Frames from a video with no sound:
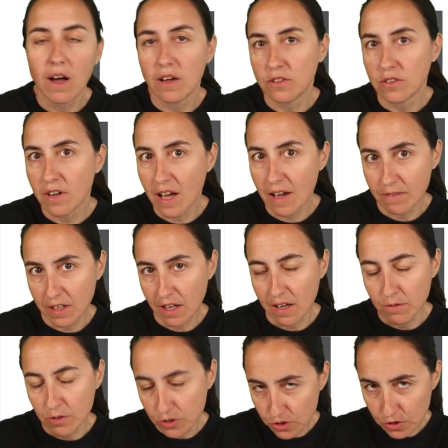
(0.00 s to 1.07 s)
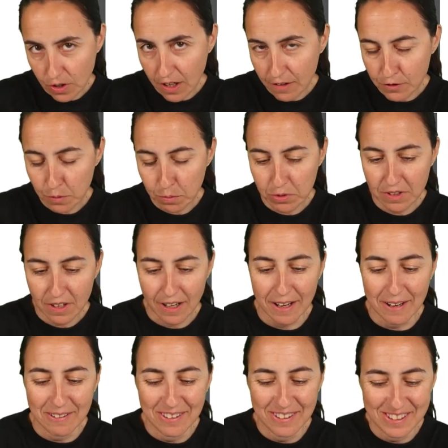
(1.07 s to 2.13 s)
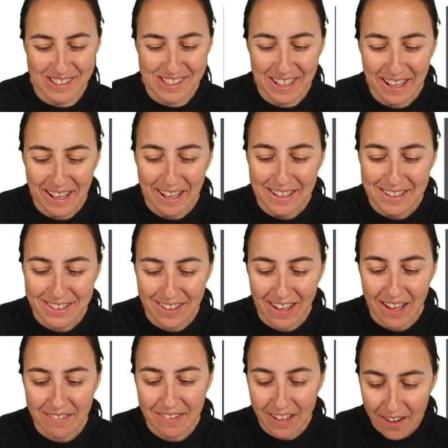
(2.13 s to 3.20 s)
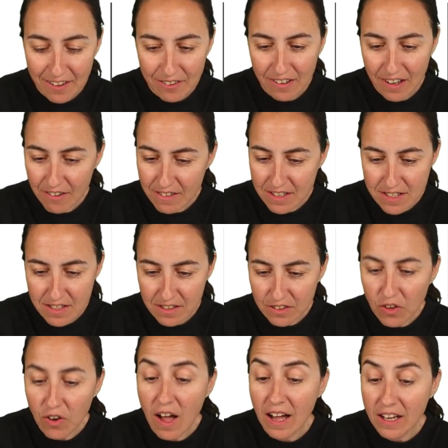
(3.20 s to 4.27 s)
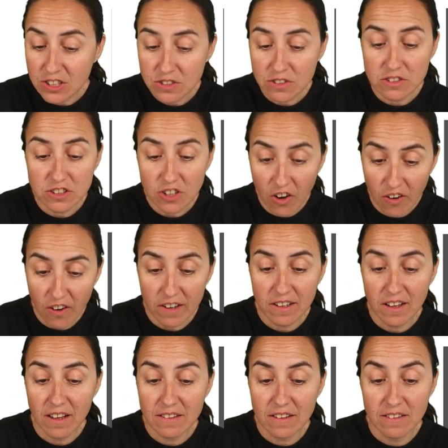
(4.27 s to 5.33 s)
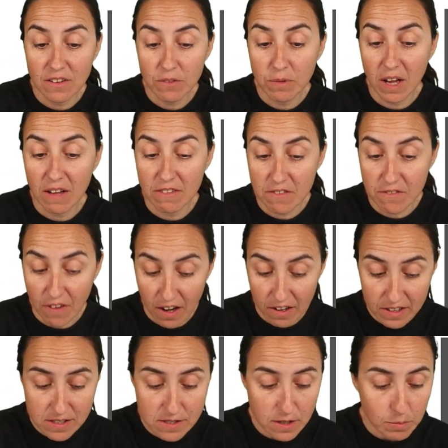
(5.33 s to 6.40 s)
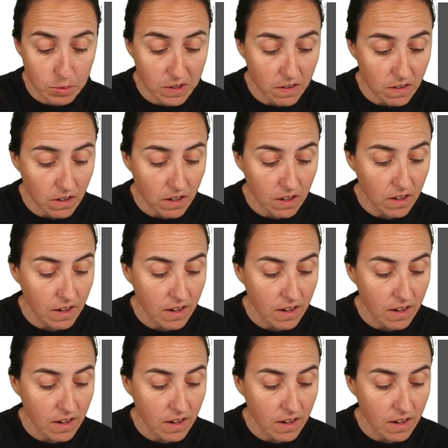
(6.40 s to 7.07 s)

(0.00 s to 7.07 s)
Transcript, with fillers: I don't have the labels. You have to put the labels. So you have current, no, actual target, and then we have the variance up here.